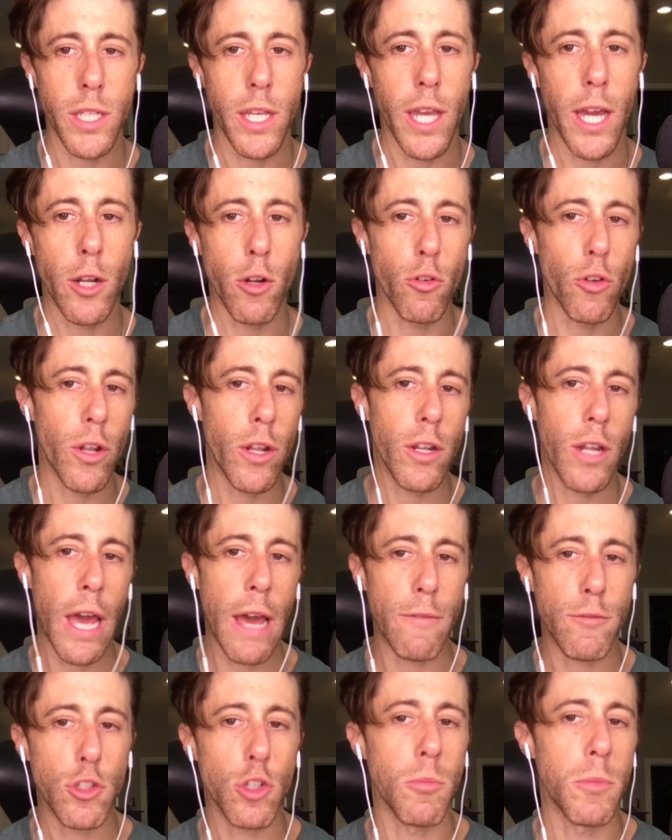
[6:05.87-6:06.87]
I don't
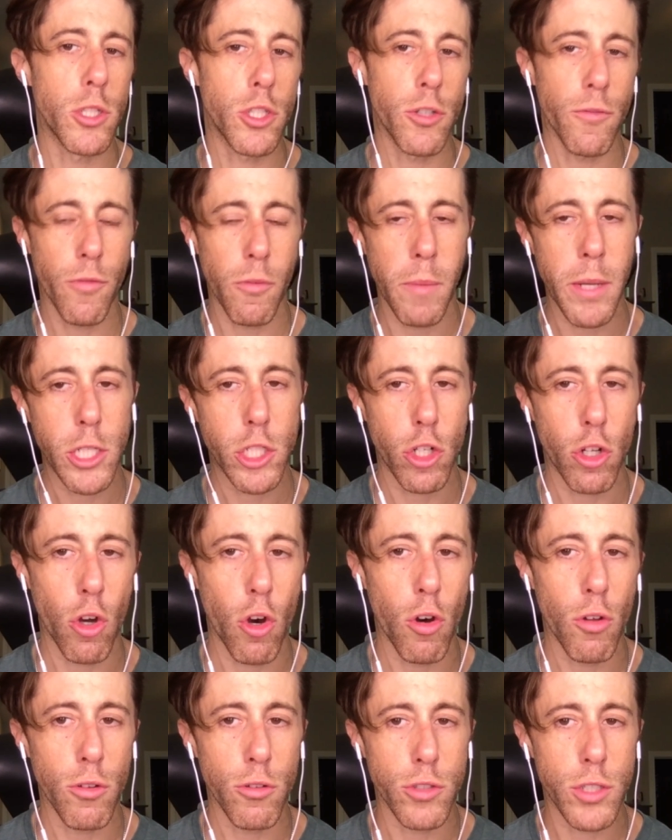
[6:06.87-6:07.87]
have too much information on
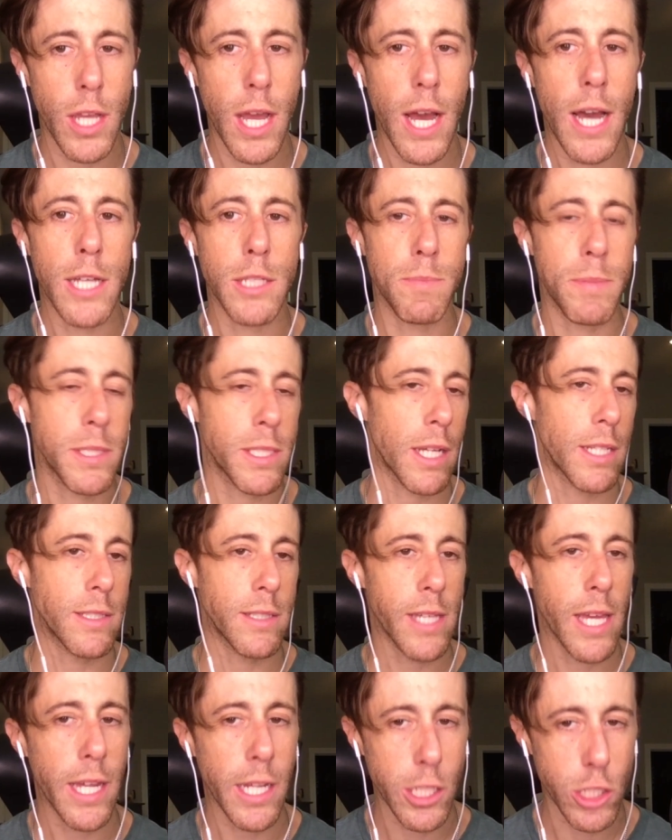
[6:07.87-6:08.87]
all those guys besides the
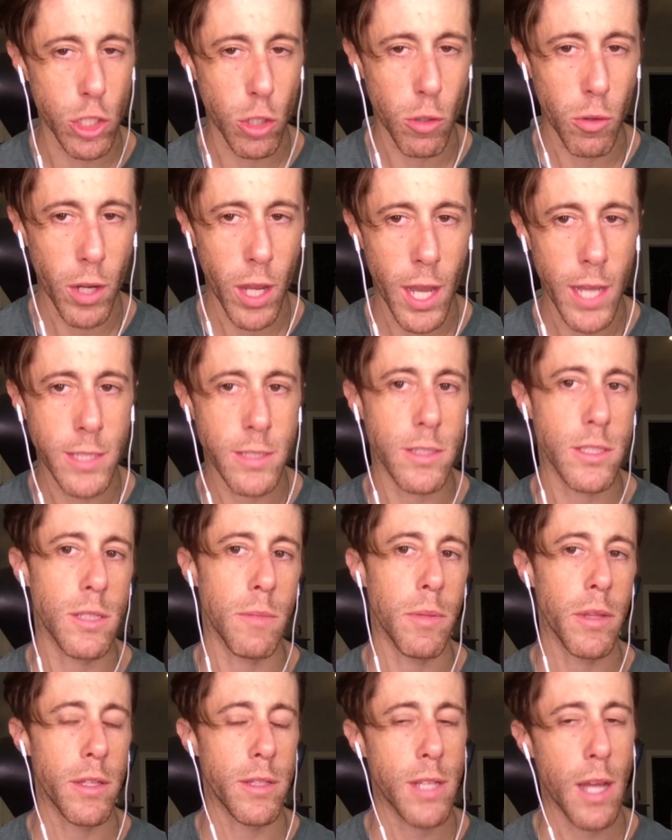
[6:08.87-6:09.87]
NHL guys and some of
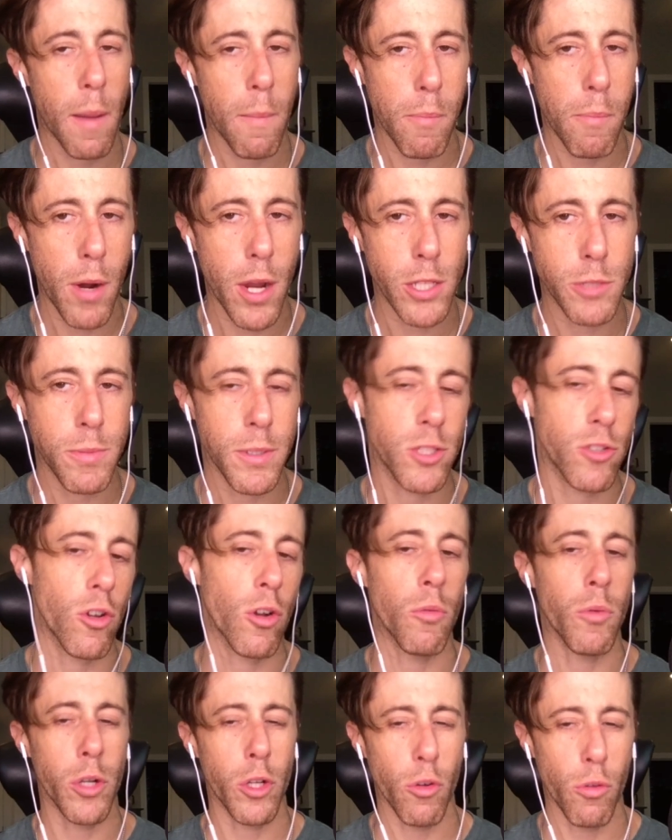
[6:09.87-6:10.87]
the top prospects, so I don't
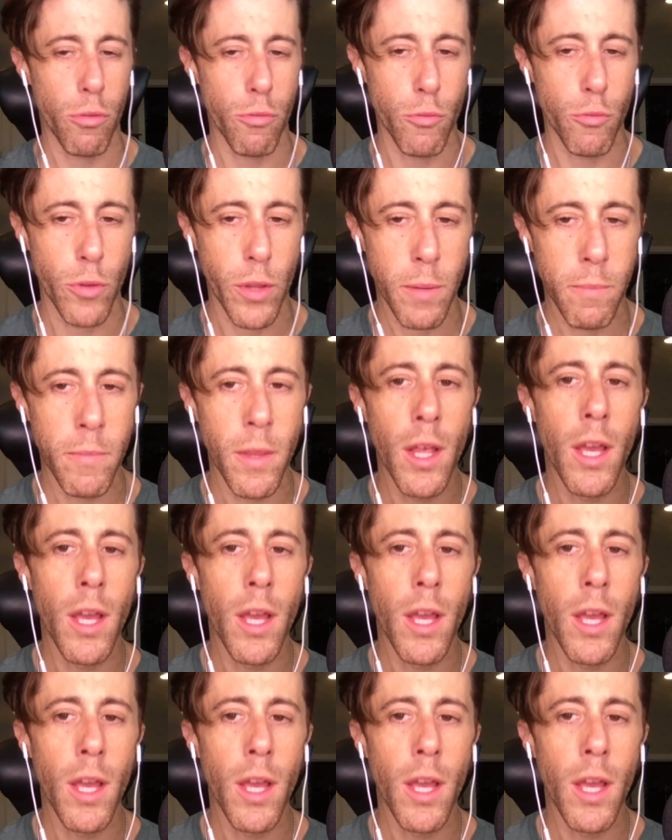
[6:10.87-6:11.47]
want to go through them.